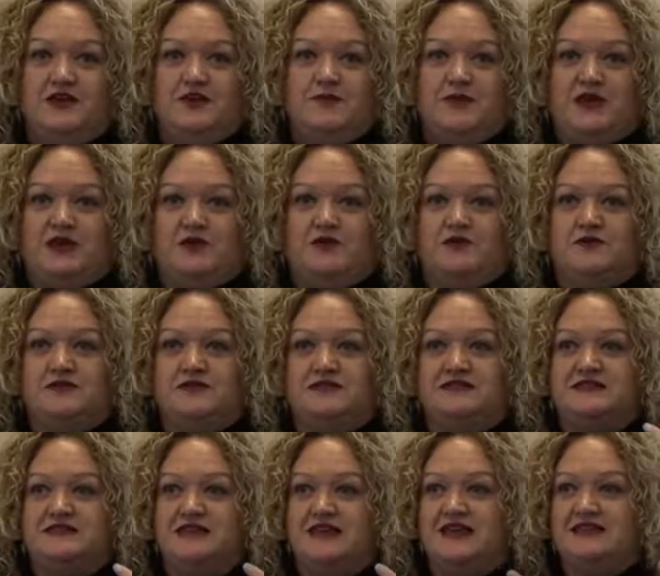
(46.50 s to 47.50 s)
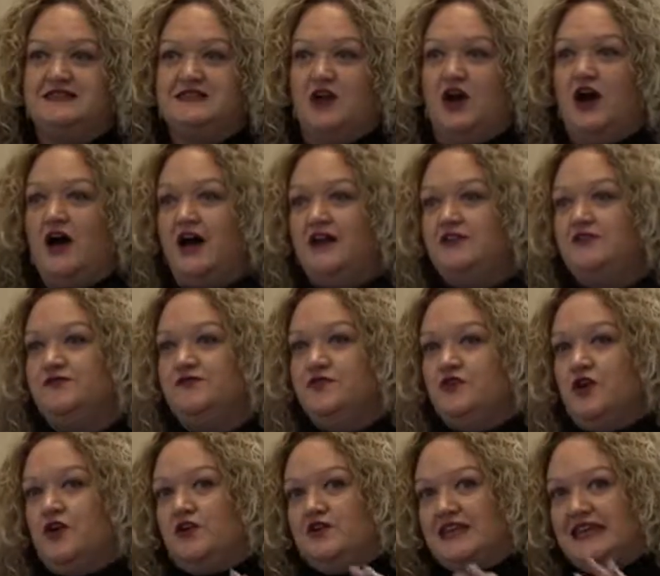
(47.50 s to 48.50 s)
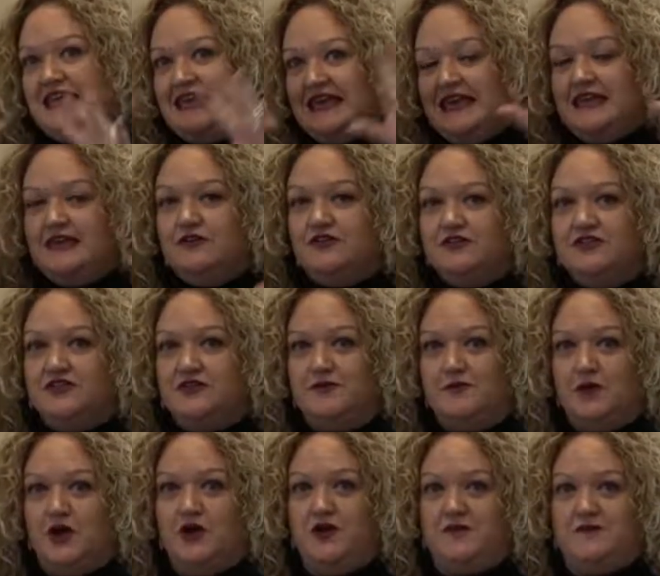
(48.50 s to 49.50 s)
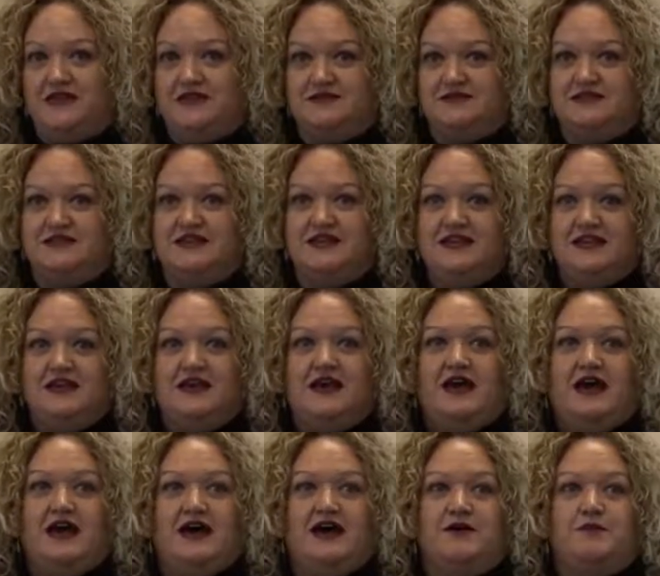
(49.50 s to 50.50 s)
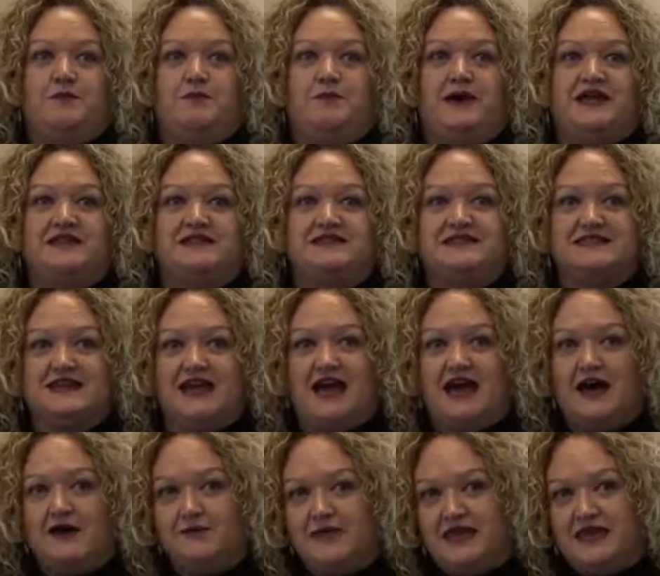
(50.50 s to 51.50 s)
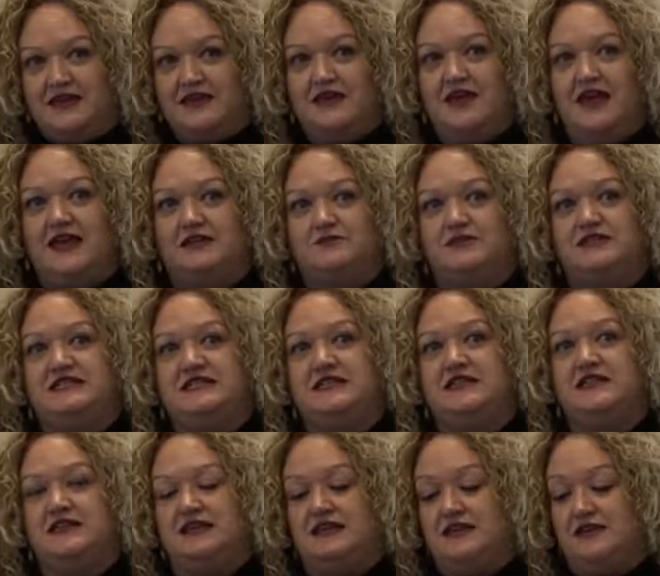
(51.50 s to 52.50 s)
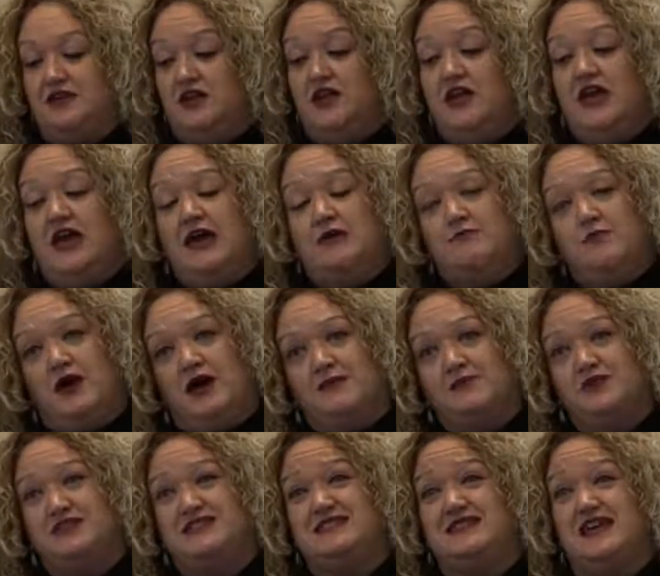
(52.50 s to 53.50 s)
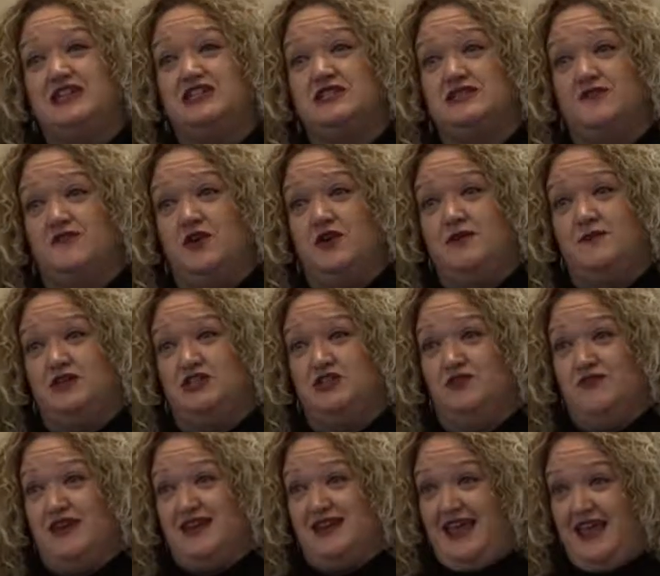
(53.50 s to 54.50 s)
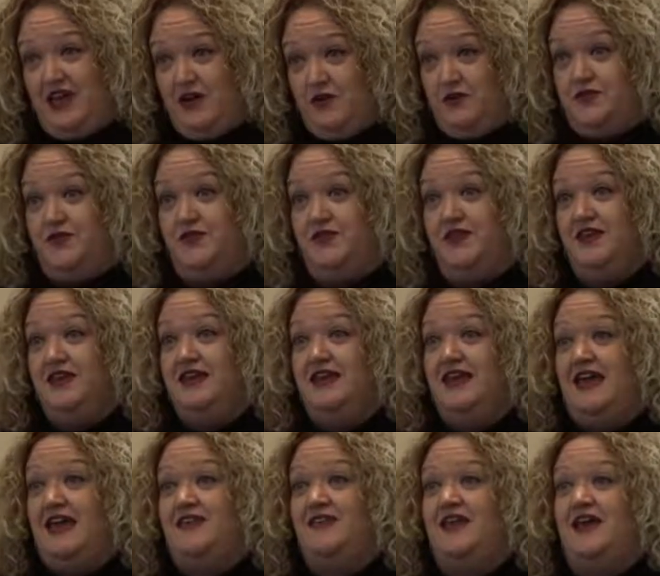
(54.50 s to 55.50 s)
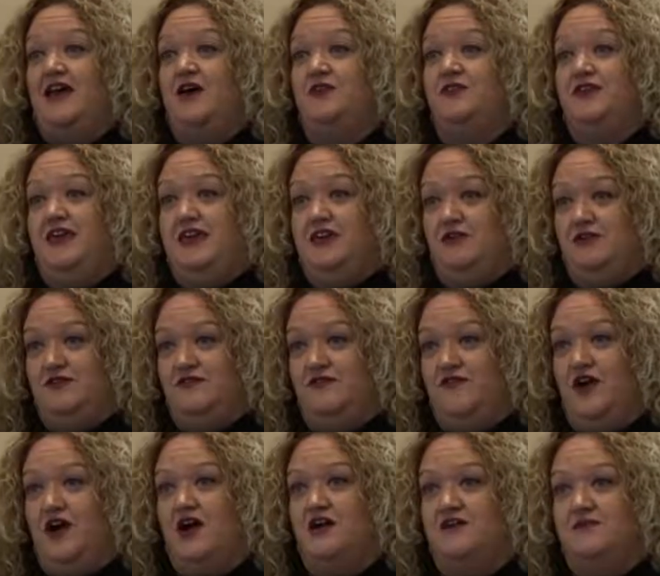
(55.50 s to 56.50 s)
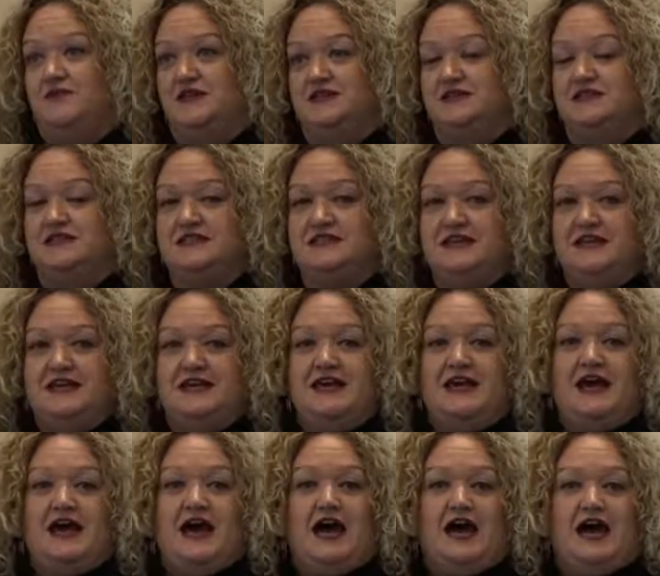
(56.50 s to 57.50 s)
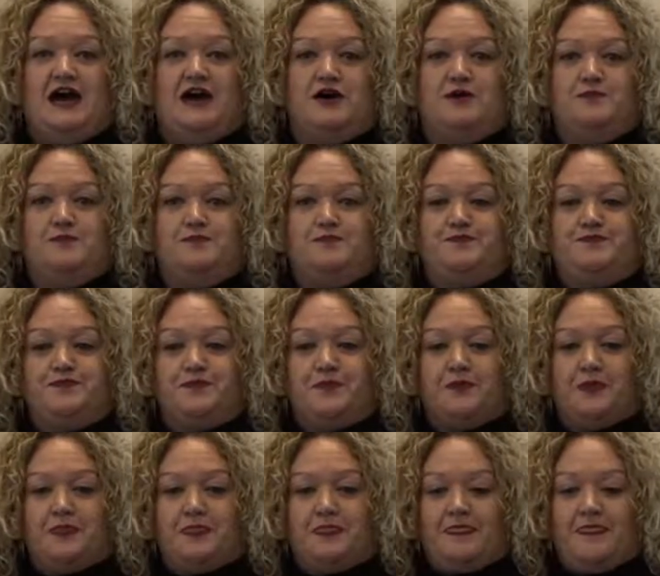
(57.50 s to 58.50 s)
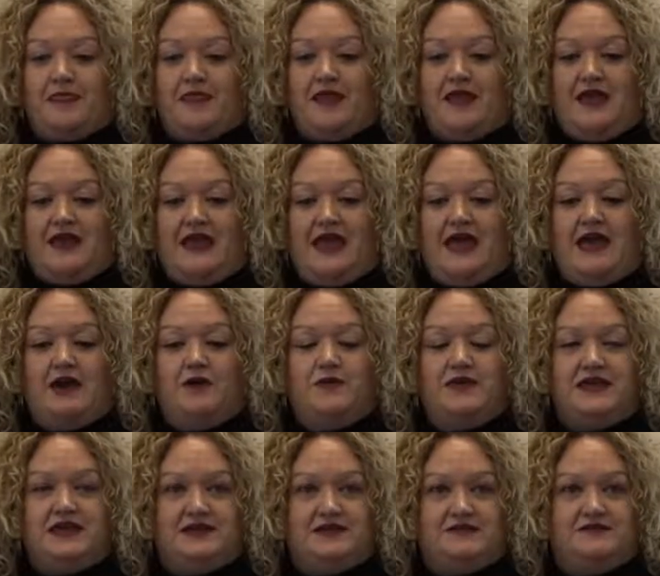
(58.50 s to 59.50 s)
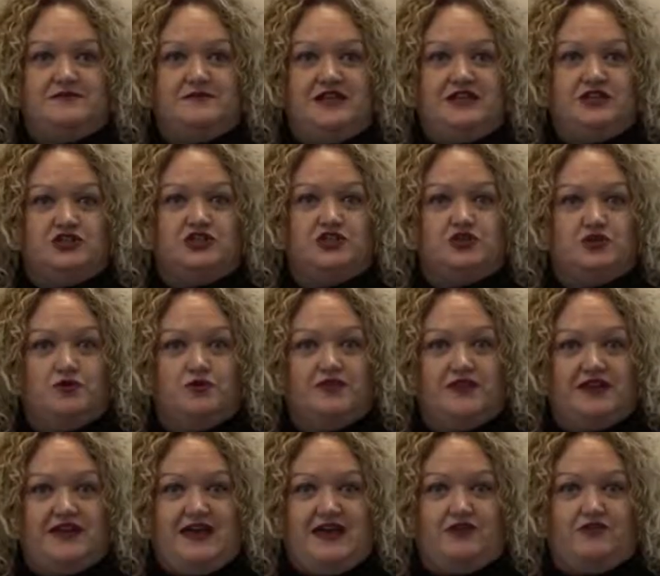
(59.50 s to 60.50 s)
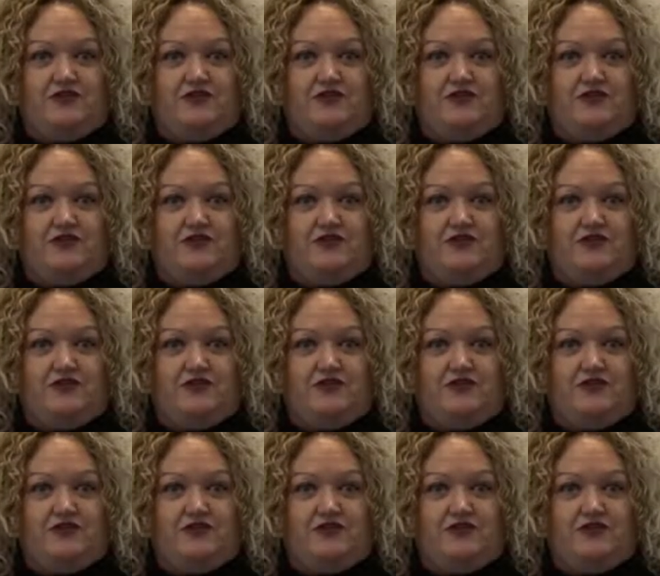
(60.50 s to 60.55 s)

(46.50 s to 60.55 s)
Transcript: Because it's kind of not here at the moment, but it's coming, and particularly and my presentation is very much around health and the healthcare environment, and how we can ensure that our